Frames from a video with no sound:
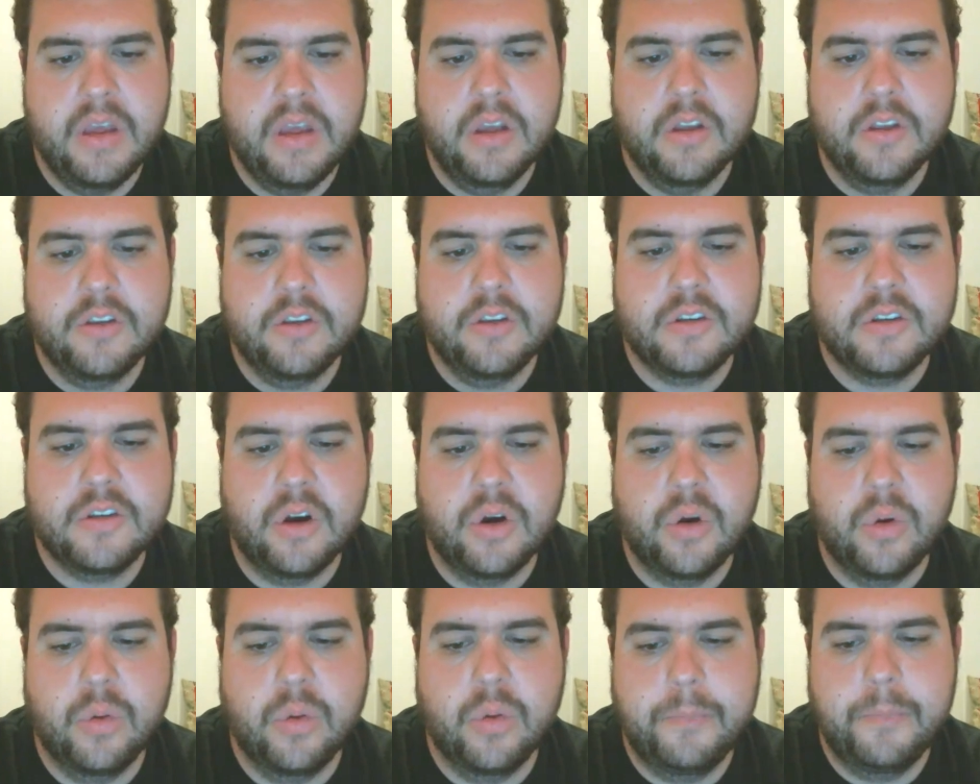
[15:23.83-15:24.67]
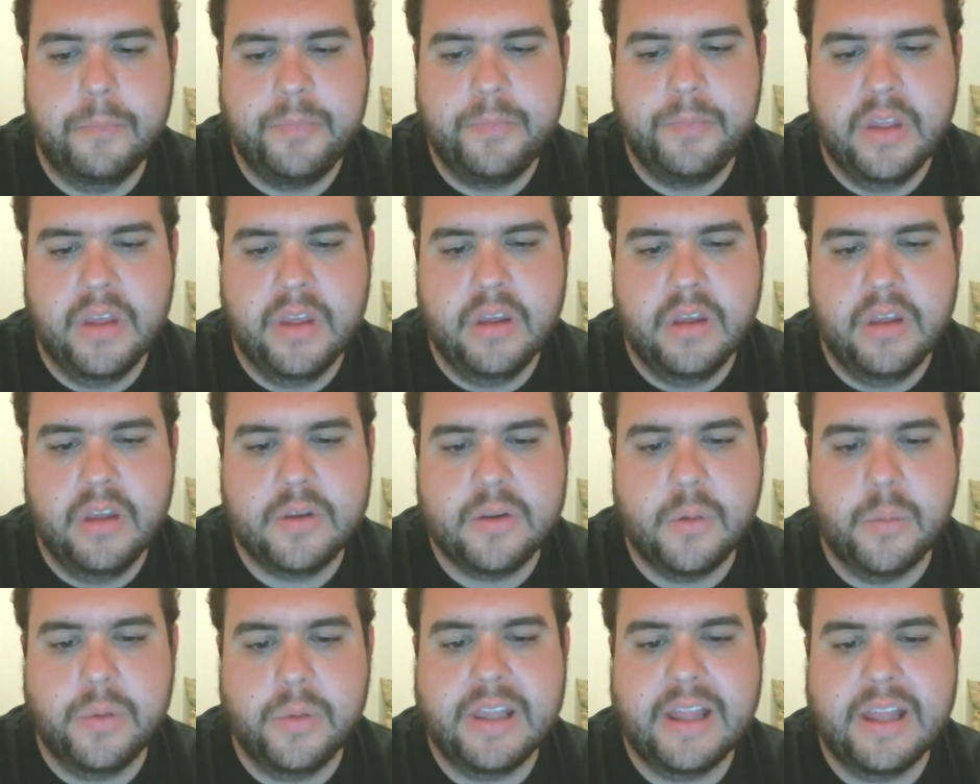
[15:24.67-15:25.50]
So
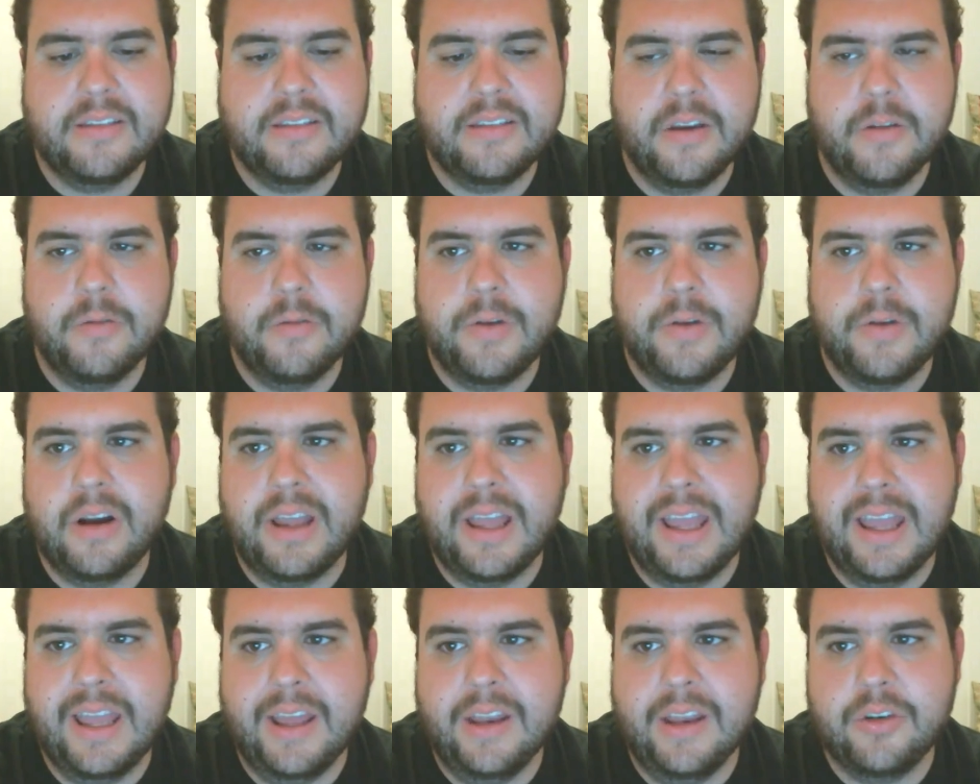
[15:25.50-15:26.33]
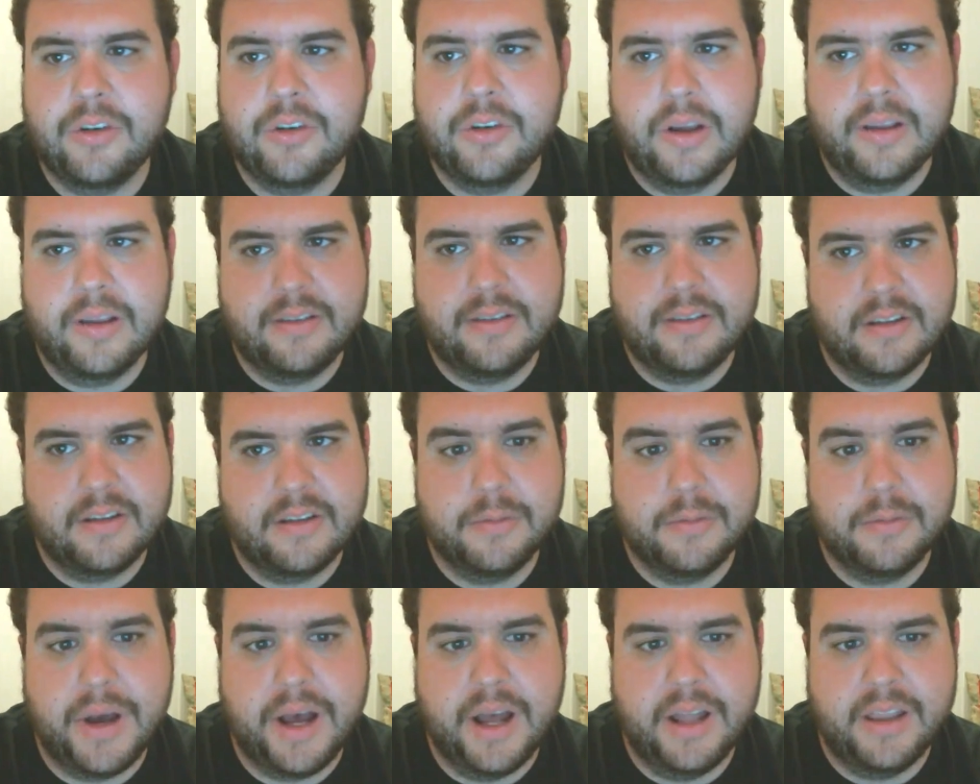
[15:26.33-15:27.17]
someone that's in a very interesting
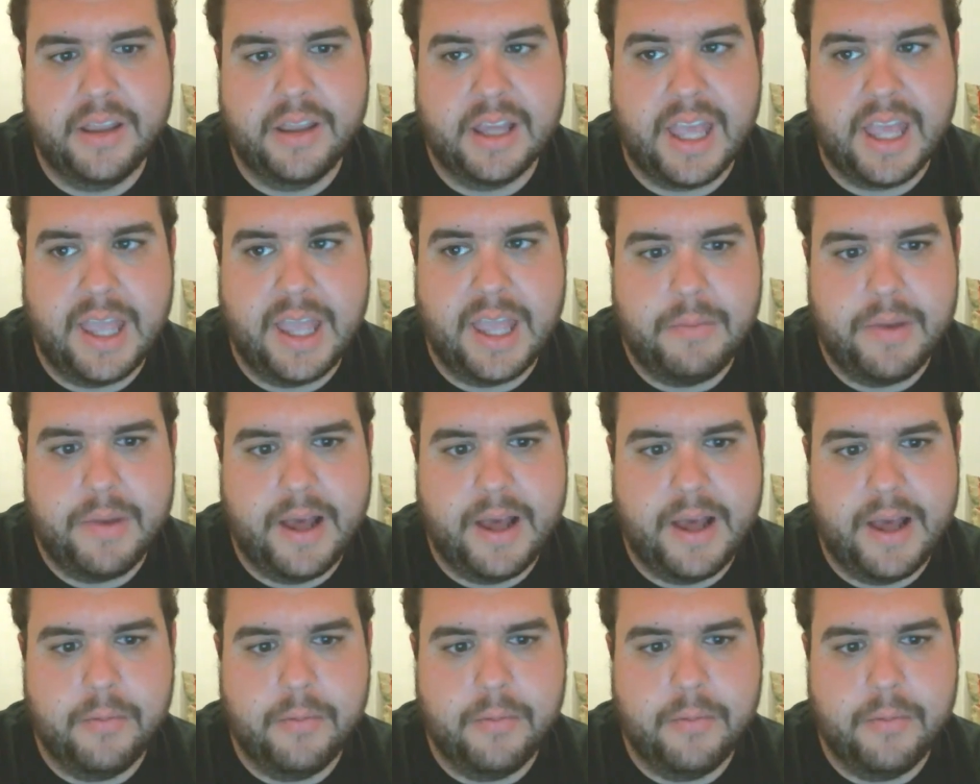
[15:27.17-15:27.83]
spot in the game now.